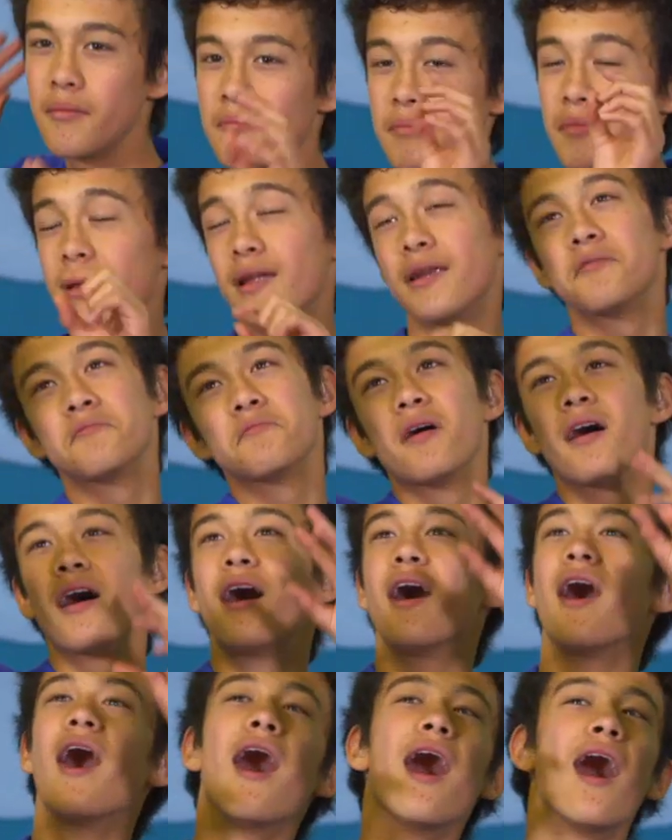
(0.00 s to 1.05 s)
Touch the
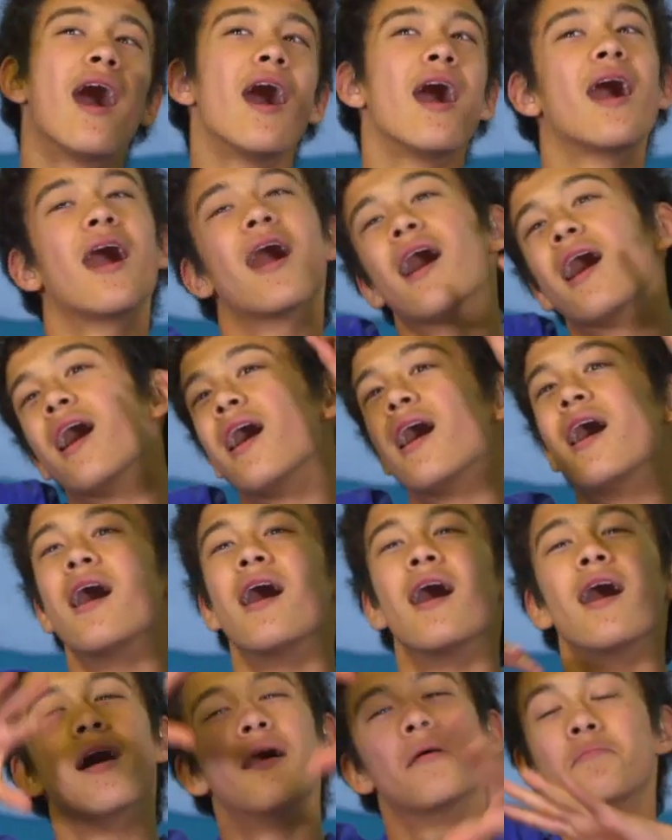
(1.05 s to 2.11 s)
stars,
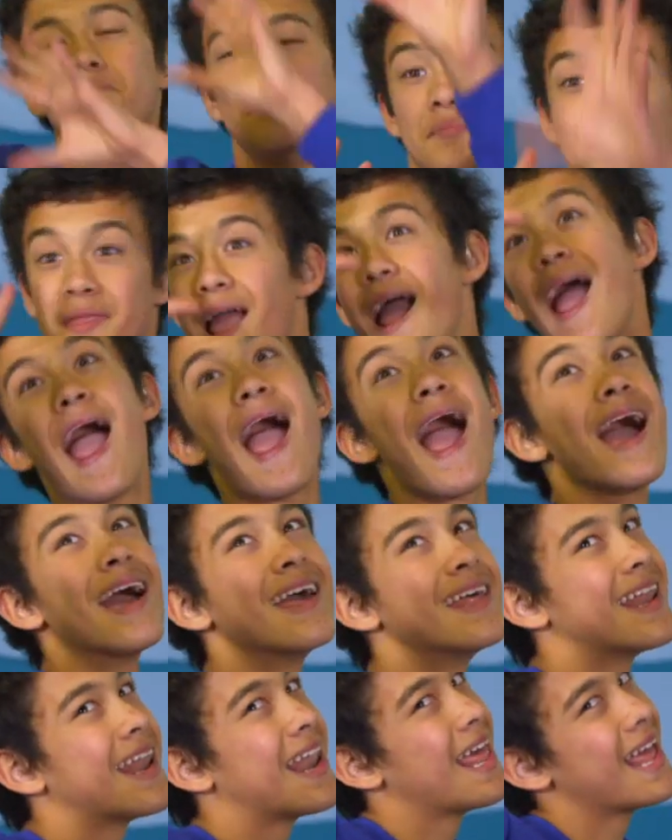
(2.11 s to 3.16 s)

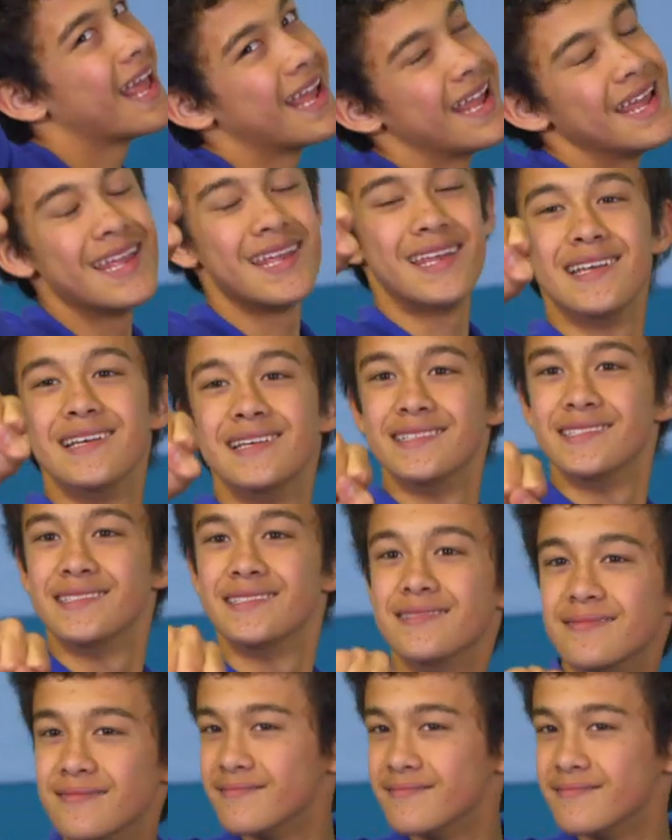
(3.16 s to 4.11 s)
chase the light,